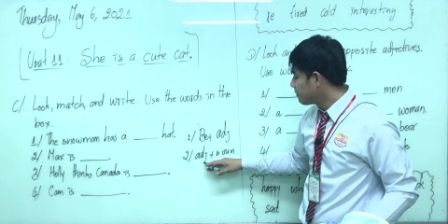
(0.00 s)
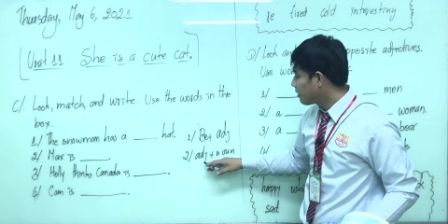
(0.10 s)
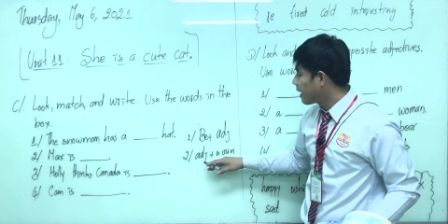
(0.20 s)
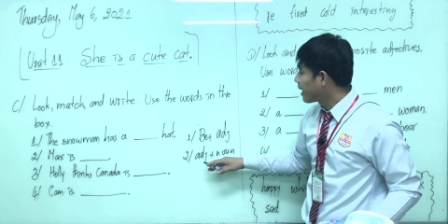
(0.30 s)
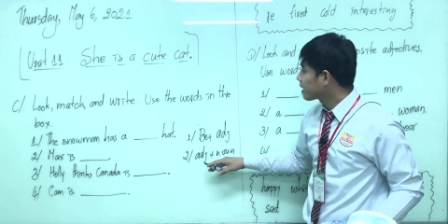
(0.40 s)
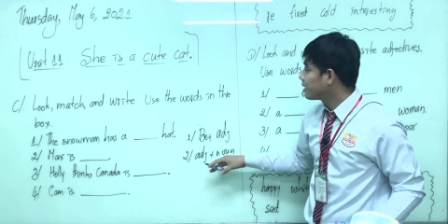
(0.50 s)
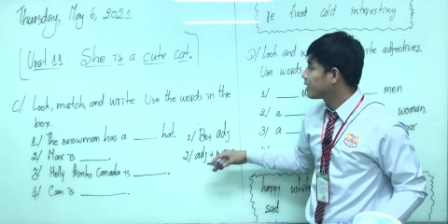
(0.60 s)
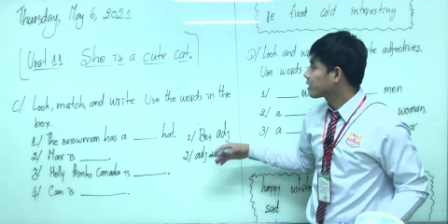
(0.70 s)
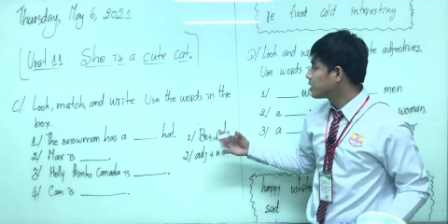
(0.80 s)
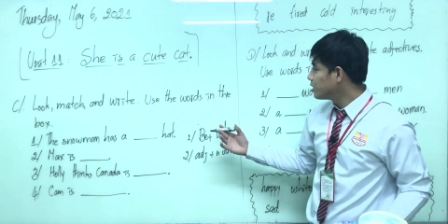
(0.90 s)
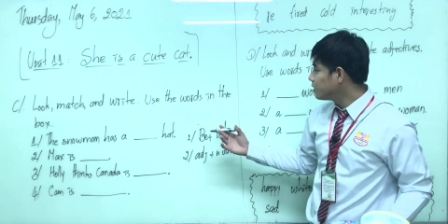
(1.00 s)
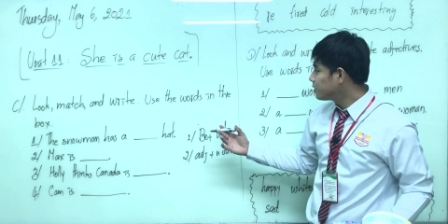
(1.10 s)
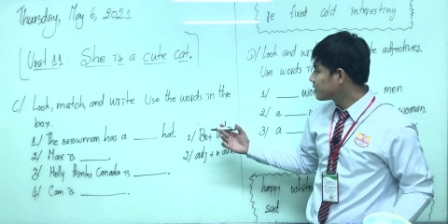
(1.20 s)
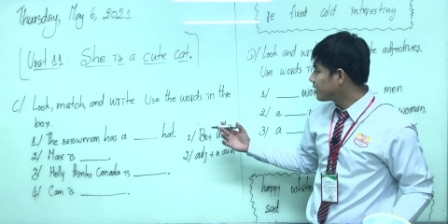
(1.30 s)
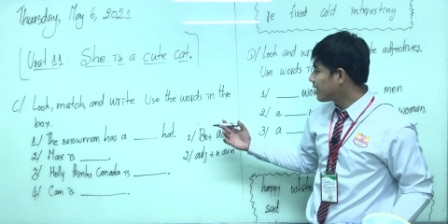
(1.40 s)
like uh,
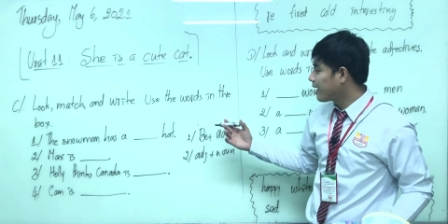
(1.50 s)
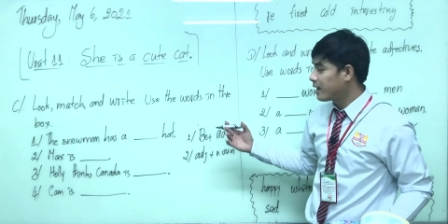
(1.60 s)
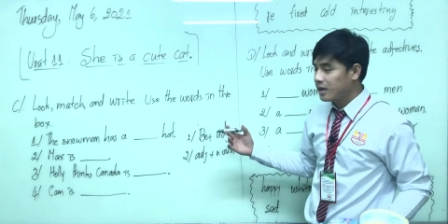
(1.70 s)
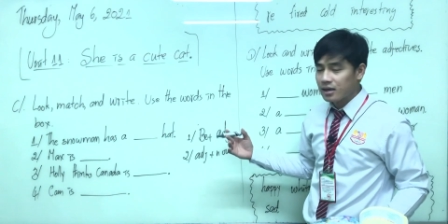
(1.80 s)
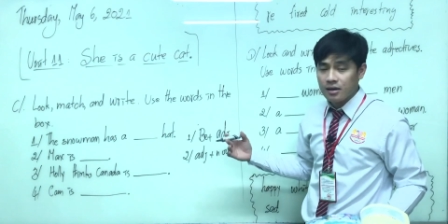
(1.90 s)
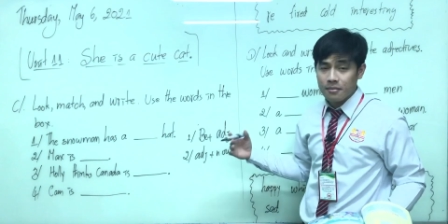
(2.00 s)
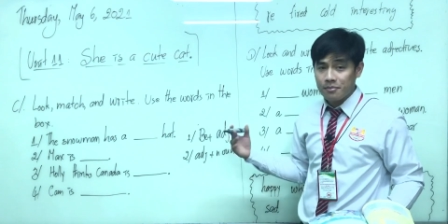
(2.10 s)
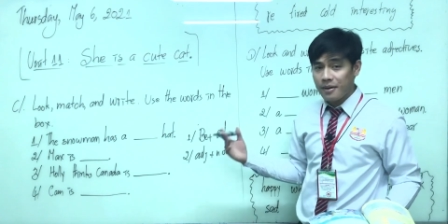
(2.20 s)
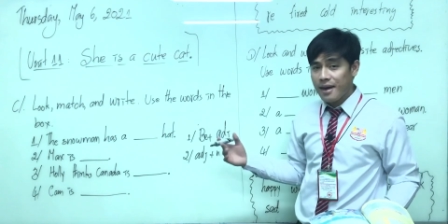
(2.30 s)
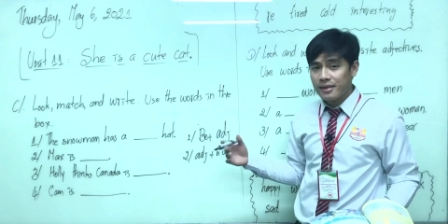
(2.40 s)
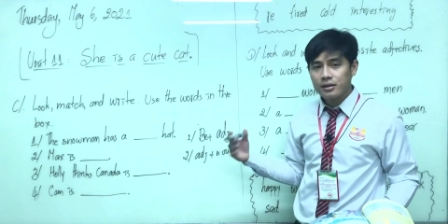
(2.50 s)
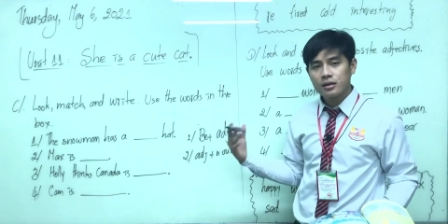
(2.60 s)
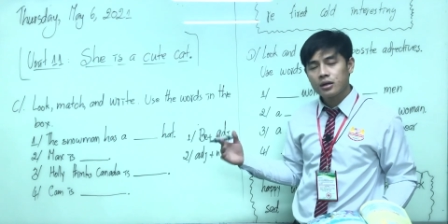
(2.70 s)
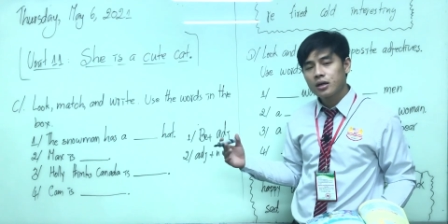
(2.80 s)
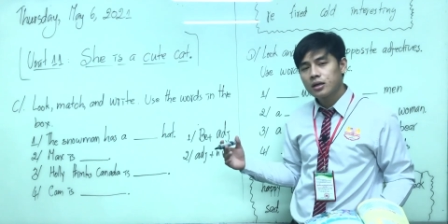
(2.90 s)
cute, like
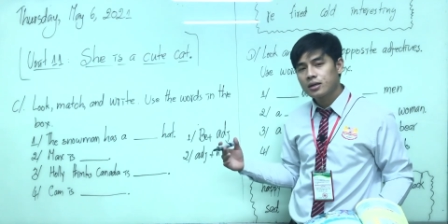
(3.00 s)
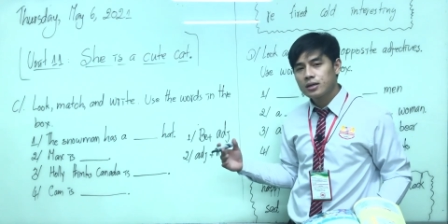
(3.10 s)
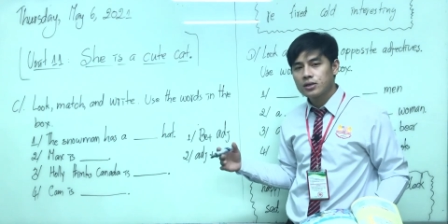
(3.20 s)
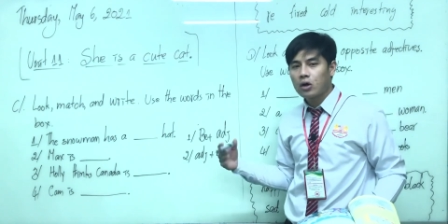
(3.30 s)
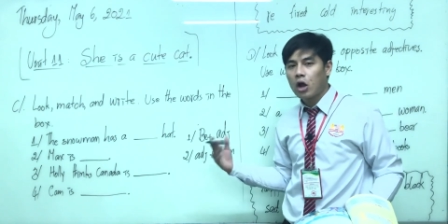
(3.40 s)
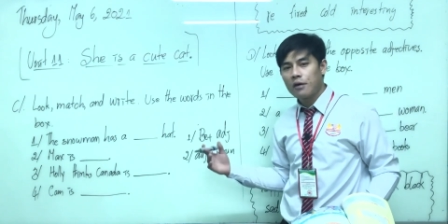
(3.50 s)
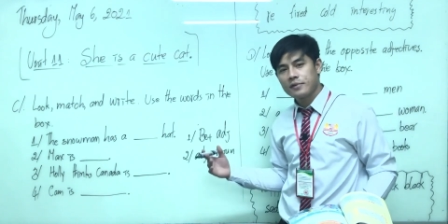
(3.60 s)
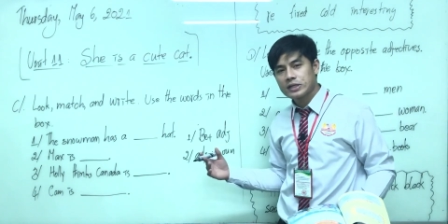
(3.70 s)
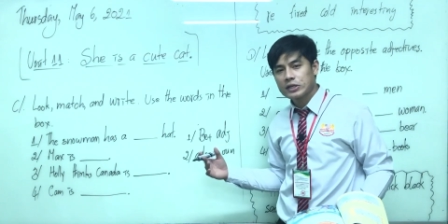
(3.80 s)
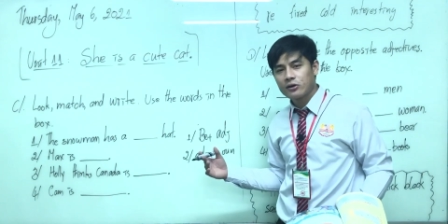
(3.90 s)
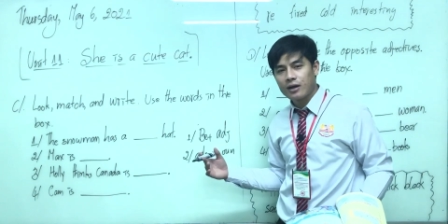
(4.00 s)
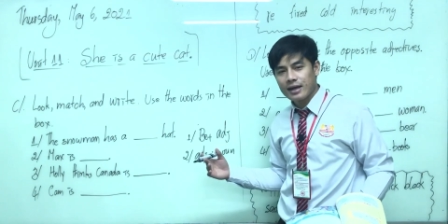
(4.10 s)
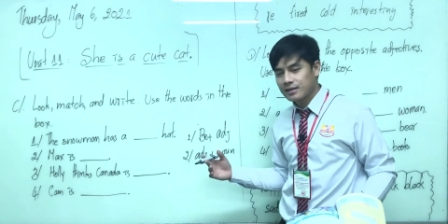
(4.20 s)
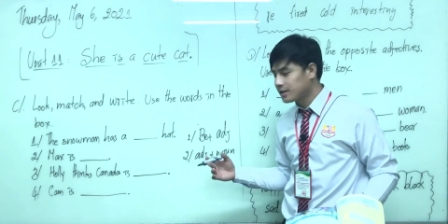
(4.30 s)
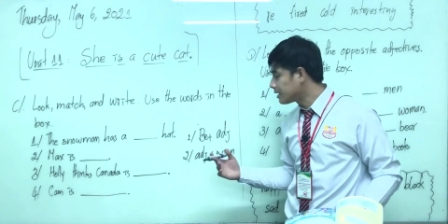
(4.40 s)
bad, good, so all this called
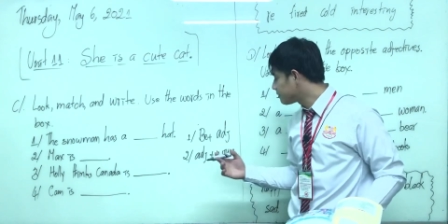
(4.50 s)
adjective.